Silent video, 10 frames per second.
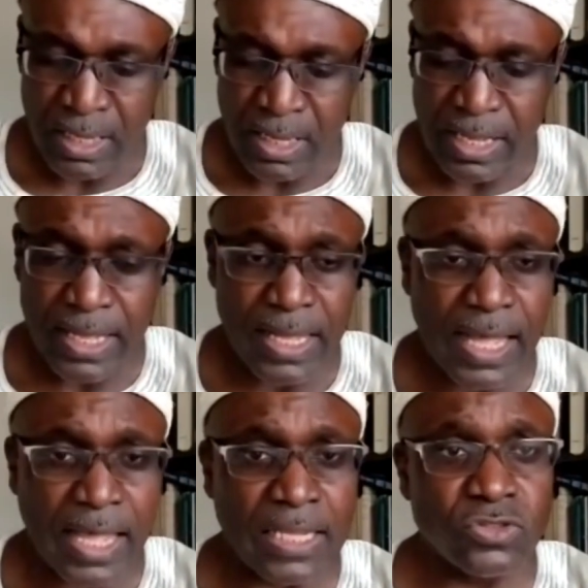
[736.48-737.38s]

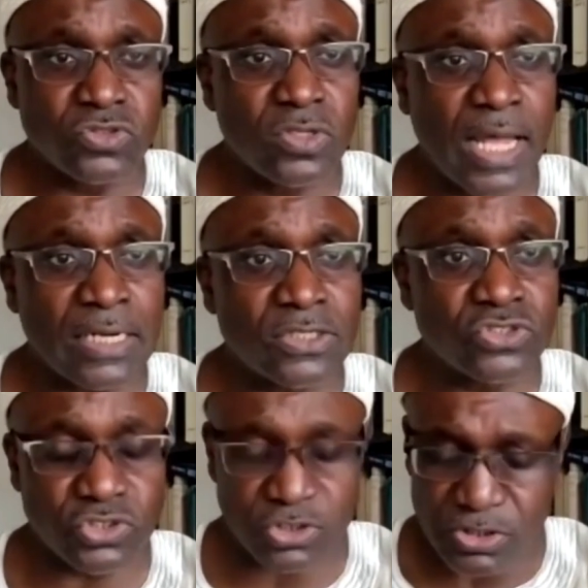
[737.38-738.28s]
I
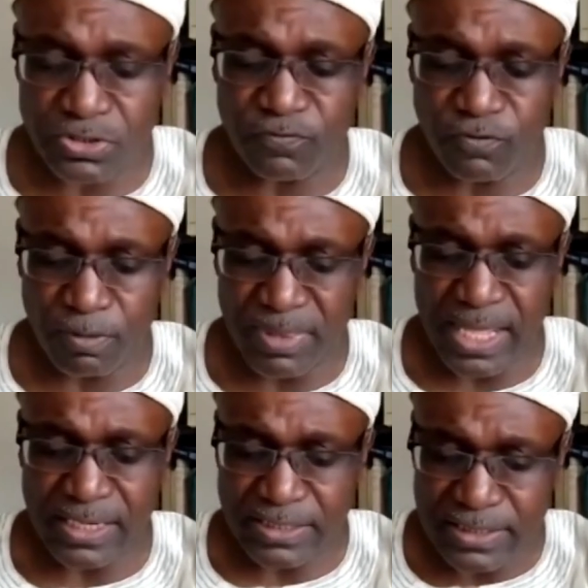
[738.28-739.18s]
understood from
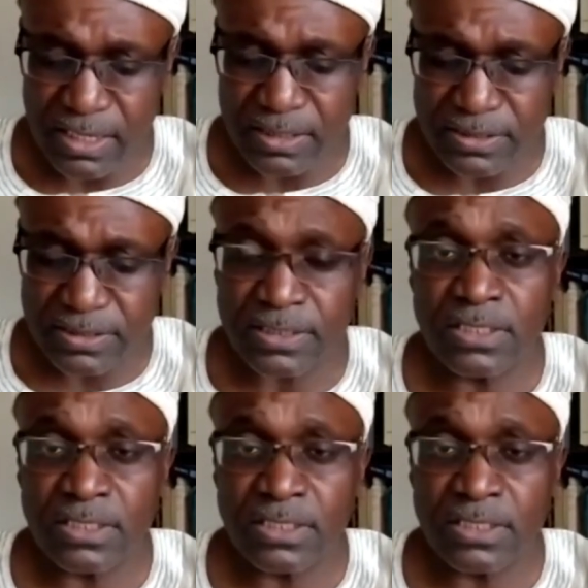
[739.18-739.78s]
that